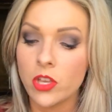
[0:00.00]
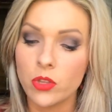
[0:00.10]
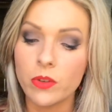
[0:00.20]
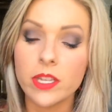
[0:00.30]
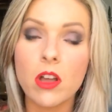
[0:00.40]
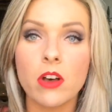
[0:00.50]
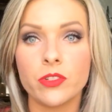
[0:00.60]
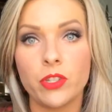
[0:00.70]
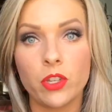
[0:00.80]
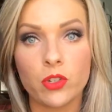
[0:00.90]
You can
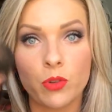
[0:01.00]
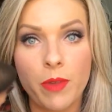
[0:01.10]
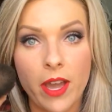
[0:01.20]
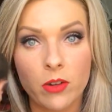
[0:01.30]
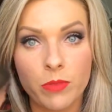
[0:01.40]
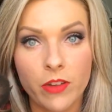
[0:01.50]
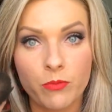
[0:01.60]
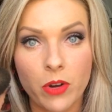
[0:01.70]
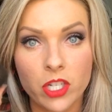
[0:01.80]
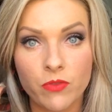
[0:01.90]
also use your powder
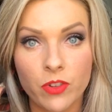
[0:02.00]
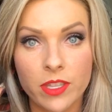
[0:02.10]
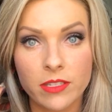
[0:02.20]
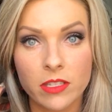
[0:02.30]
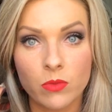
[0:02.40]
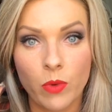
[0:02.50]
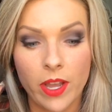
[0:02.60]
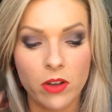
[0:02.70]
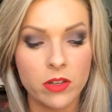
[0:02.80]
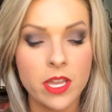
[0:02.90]
puff brush for this as
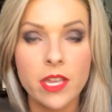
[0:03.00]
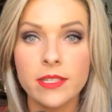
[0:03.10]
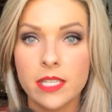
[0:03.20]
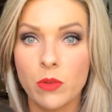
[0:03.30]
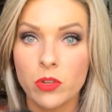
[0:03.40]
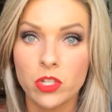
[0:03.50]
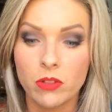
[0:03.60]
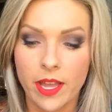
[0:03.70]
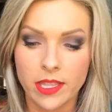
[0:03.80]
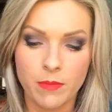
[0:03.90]
well. See what you
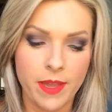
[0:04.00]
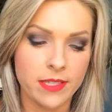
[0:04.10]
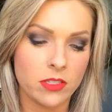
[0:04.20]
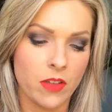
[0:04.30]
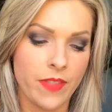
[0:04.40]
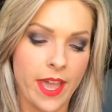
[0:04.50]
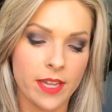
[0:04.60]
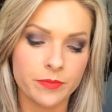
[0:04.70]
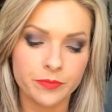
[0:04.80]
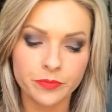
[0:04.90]
like the best on that.